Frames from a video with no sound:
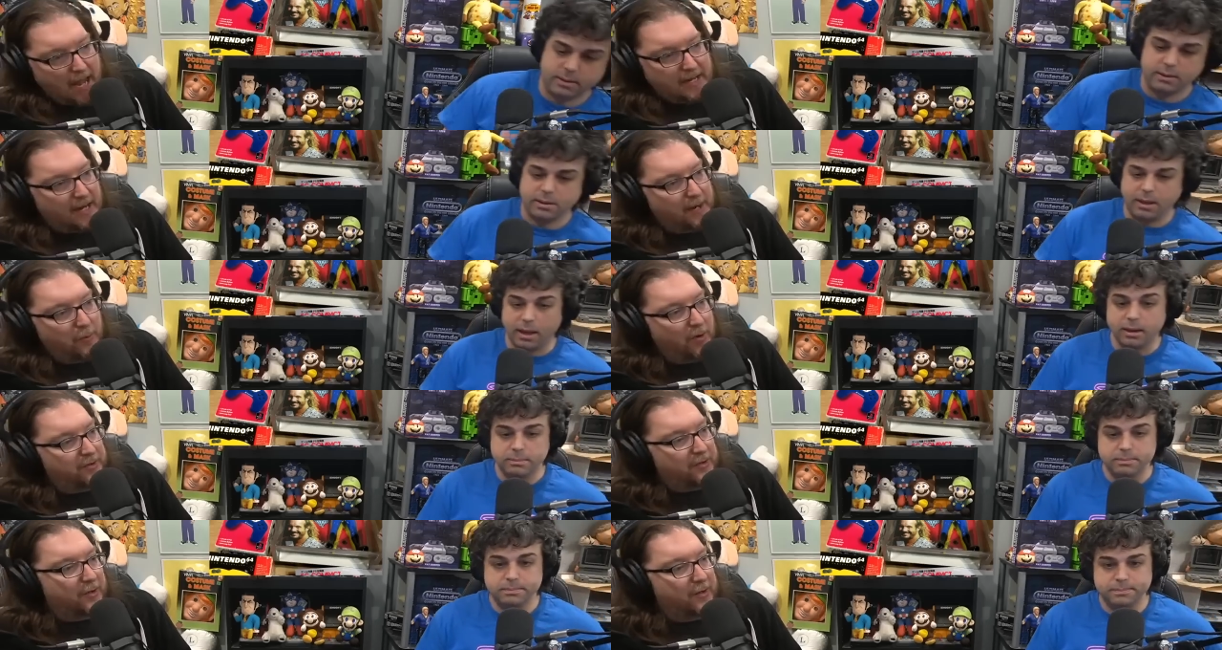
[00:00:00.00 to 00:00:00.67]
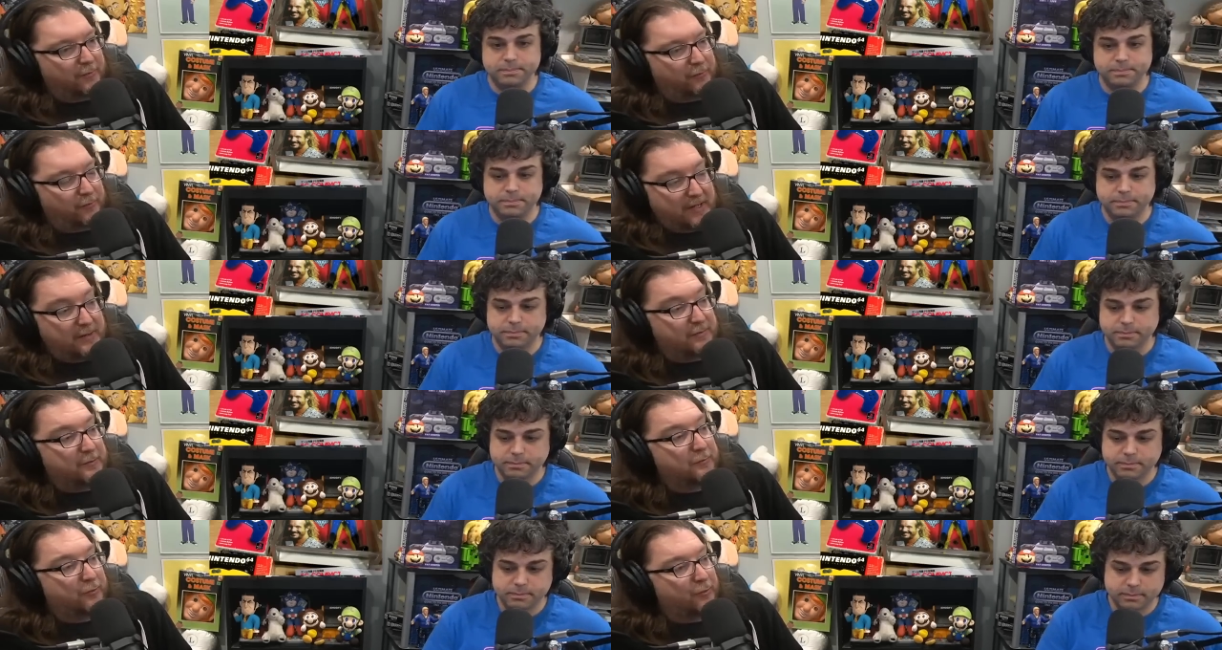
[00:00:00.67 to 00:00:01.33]
Speaker 1: and I yeah. wonder if
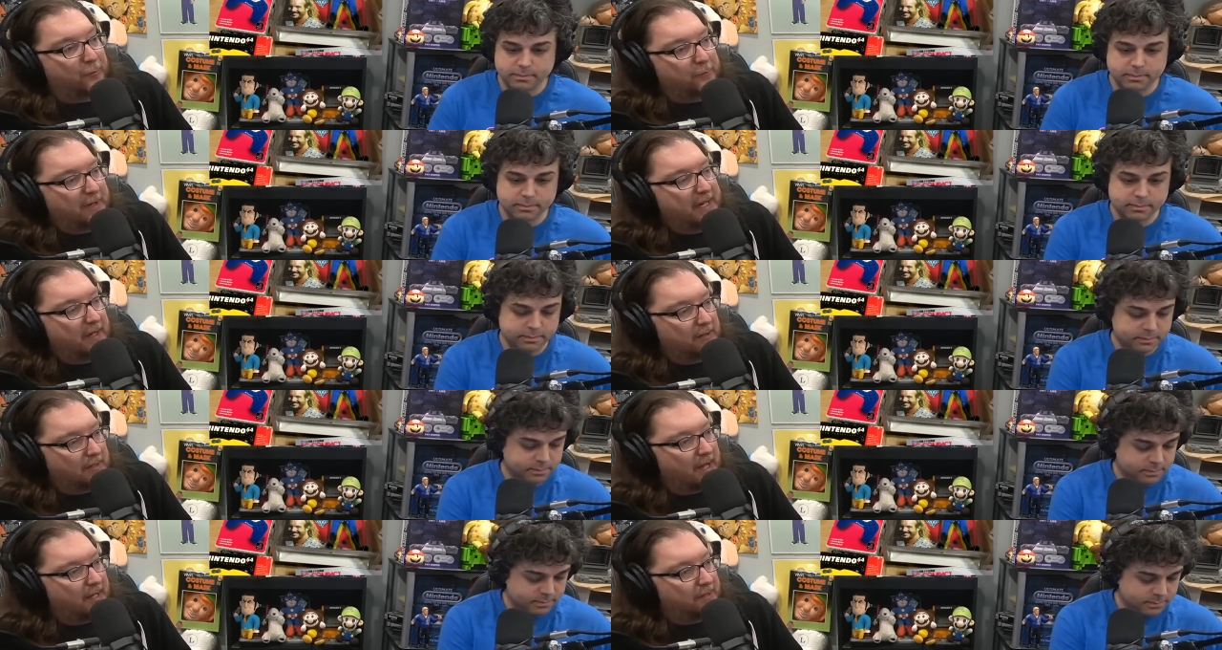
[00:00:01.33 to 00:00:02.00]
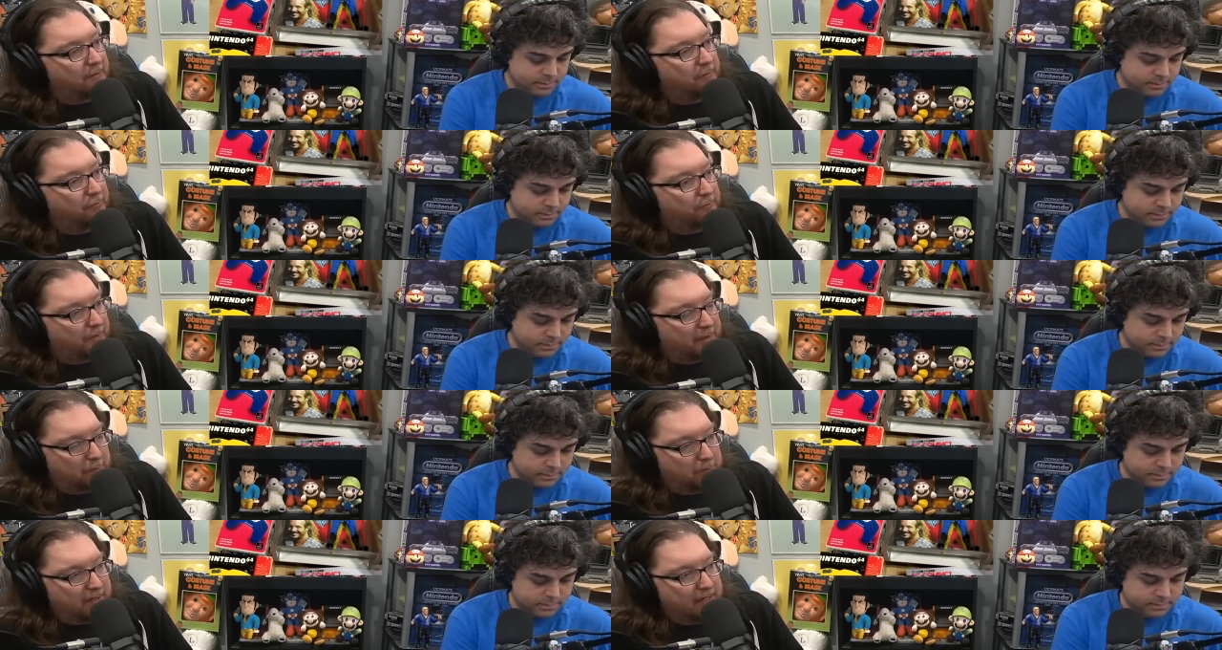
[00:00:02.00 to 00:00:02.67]
even for me, a lot
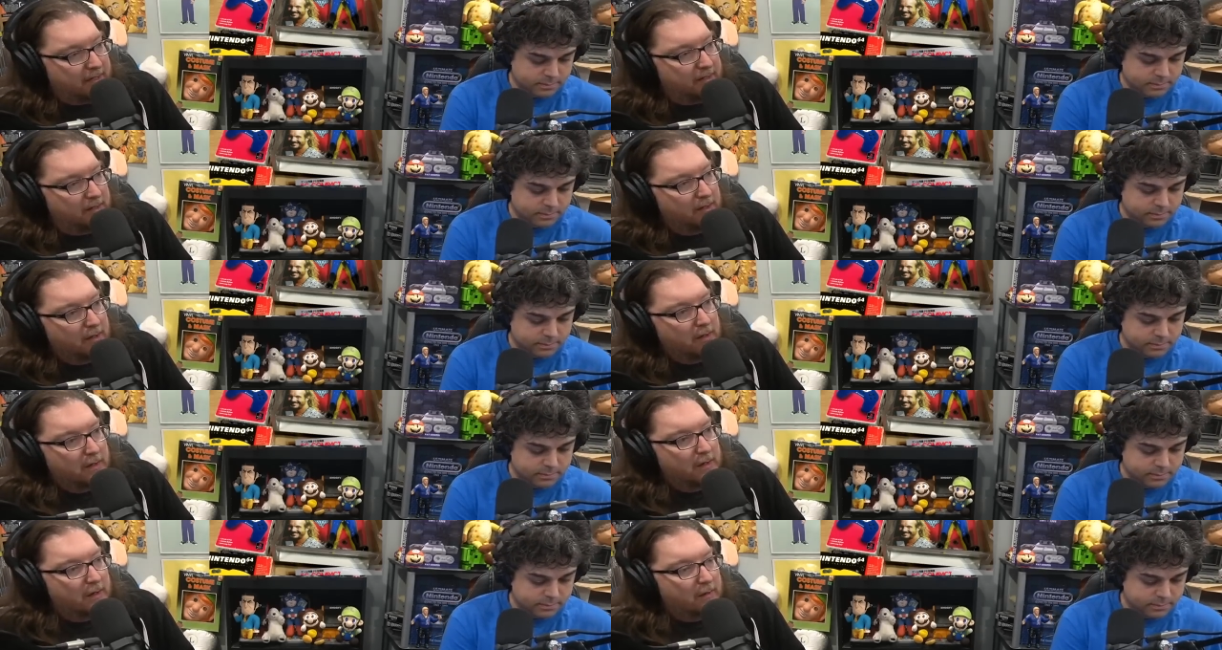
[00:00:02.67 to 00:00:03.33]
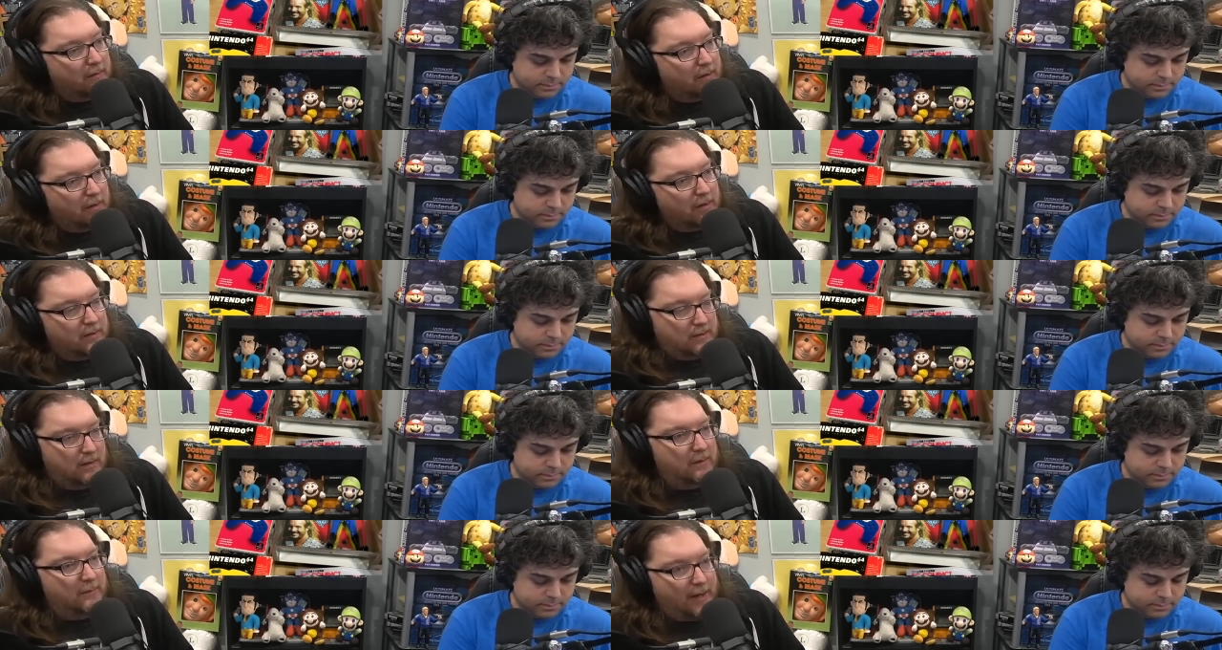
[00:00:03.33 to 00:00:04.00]
of like me
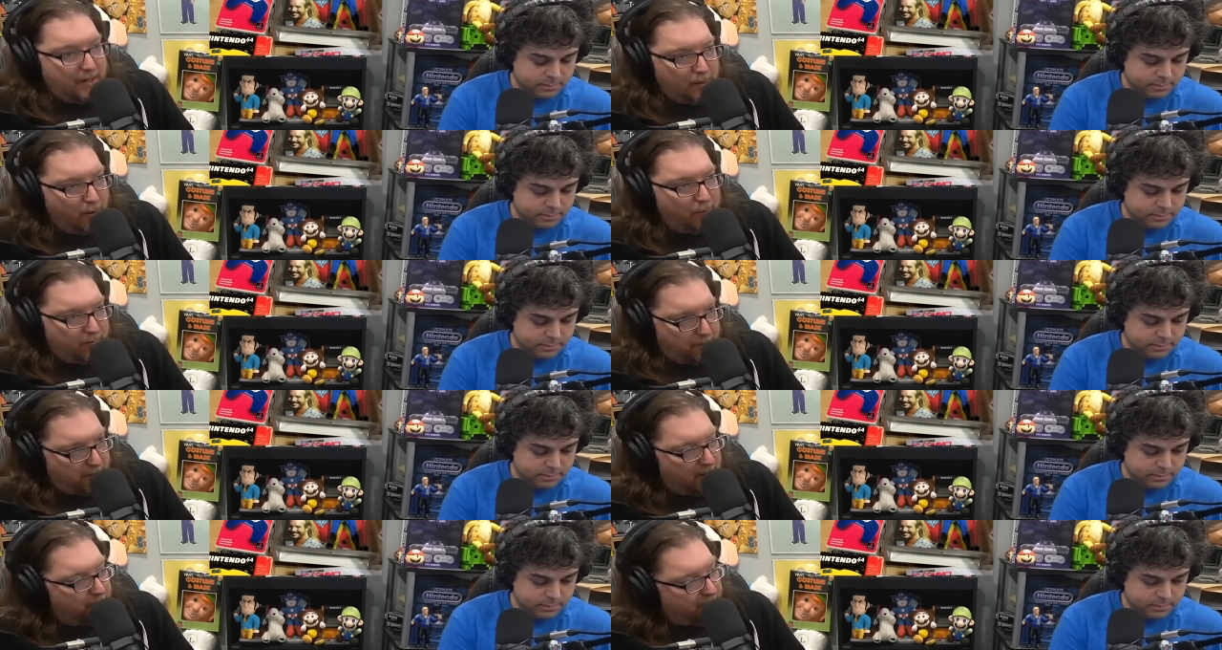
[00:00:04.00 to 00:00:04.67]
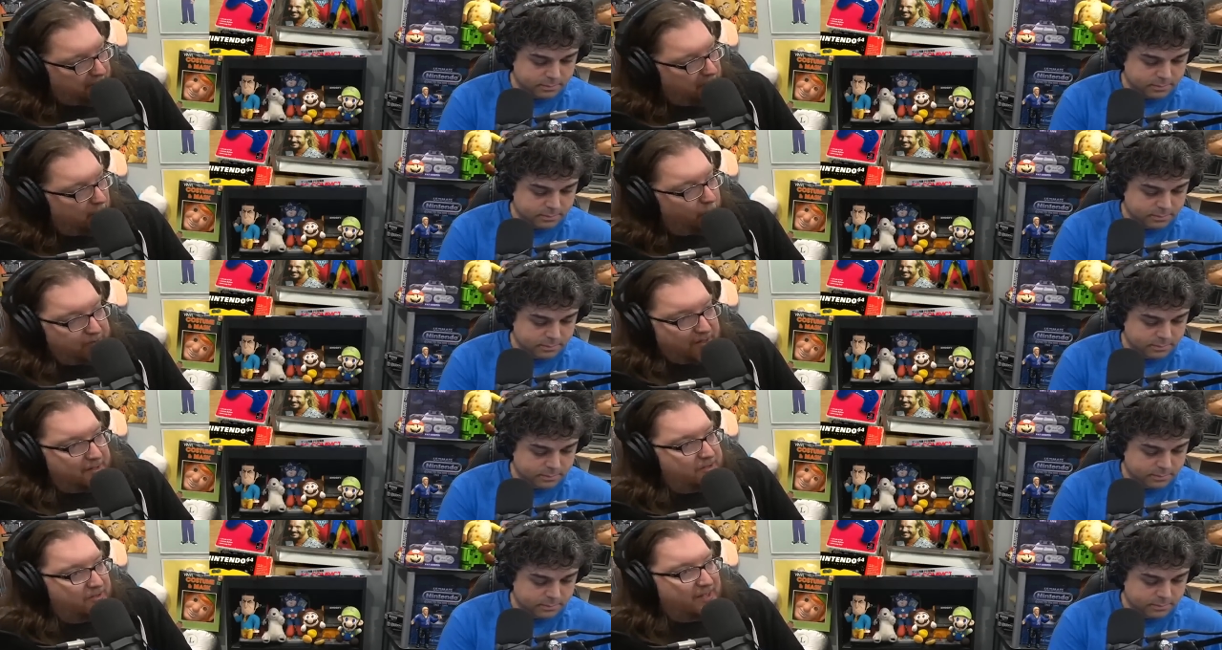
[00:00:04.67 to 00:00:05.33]
you know, am I over pumping it, or
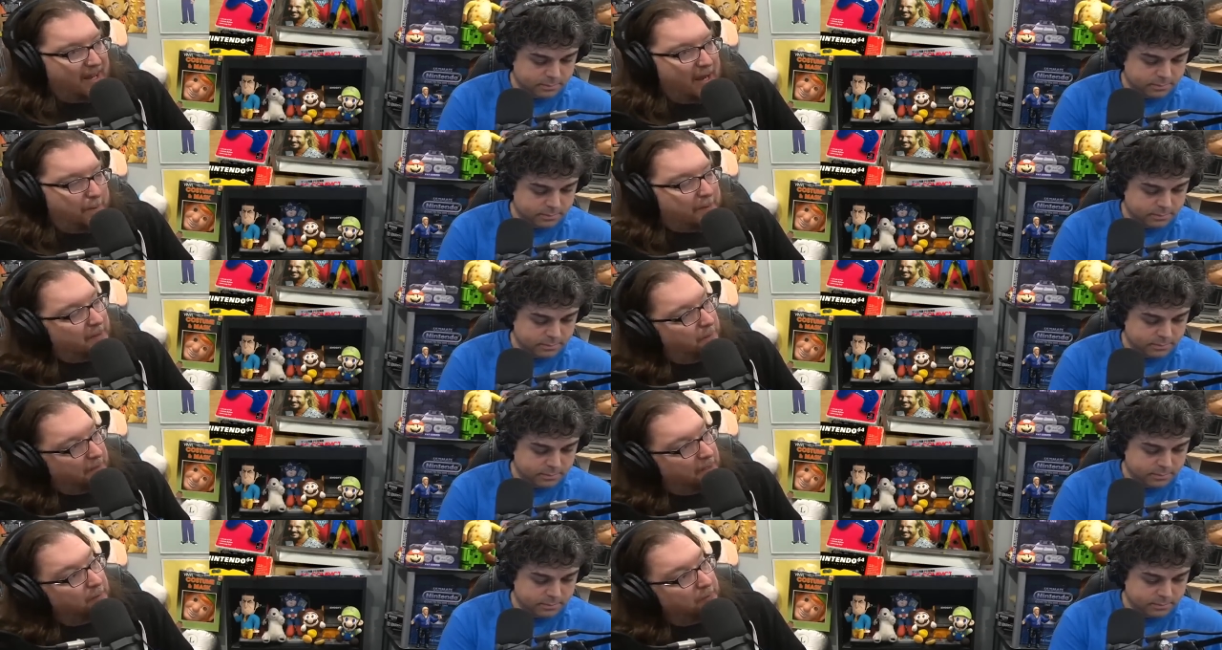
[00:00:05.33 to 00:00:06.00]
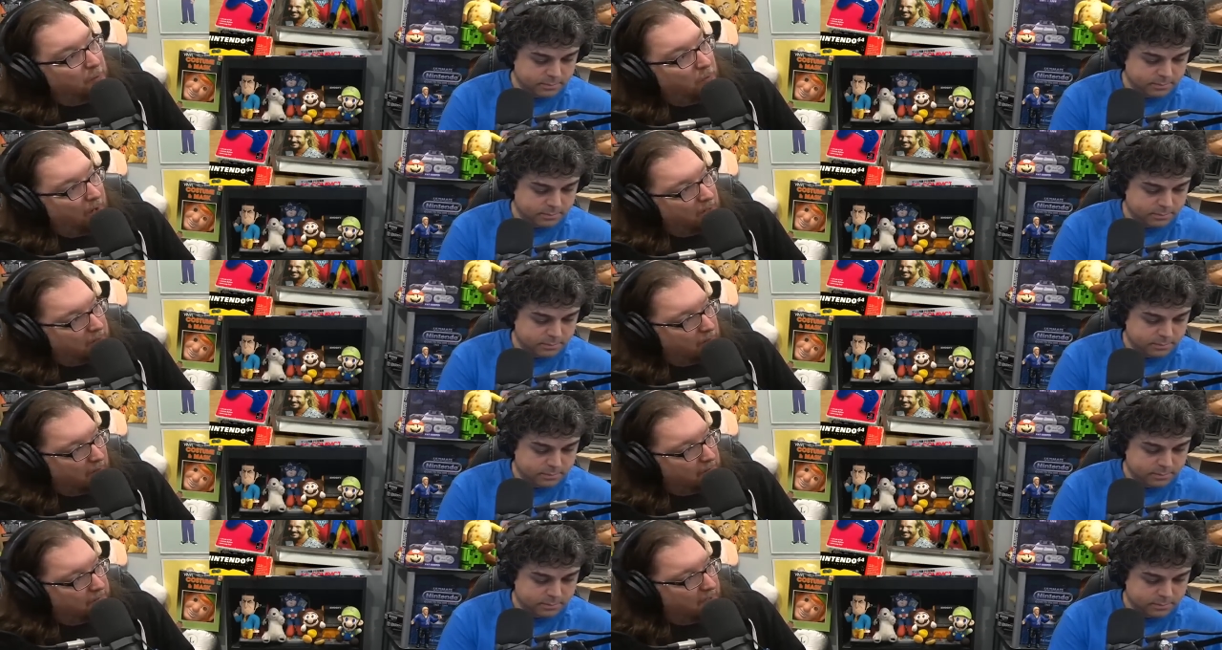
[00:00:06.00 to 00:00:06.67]
was I just happy to be able to
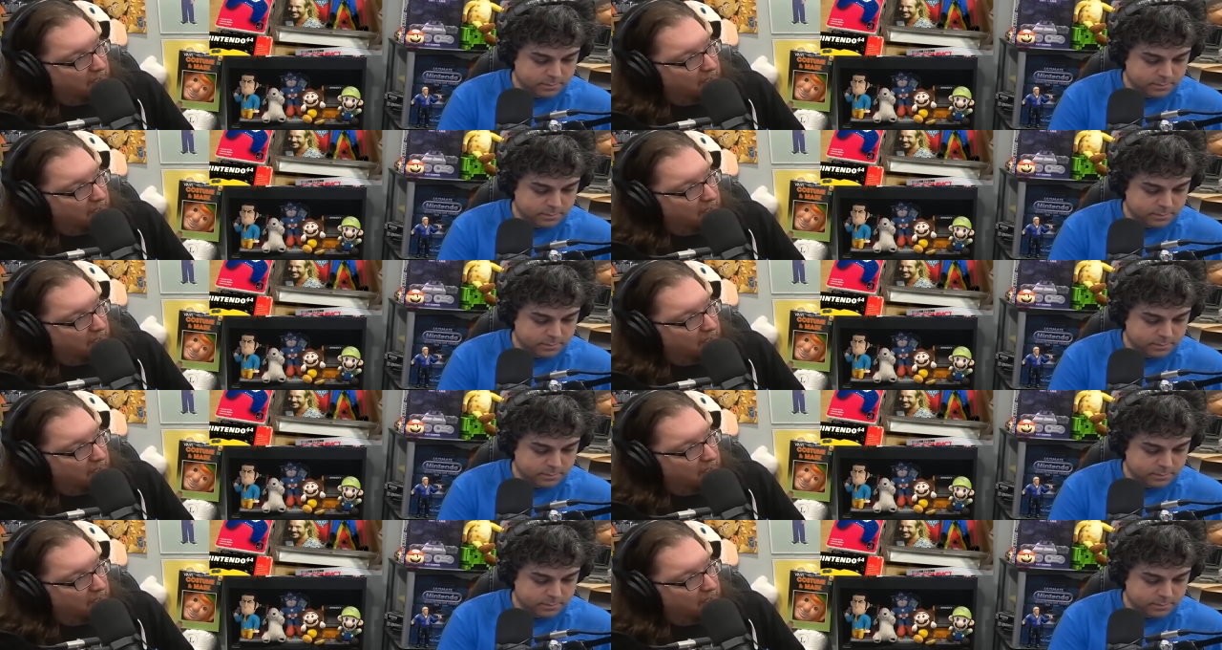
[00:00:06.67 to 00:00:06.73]
walk around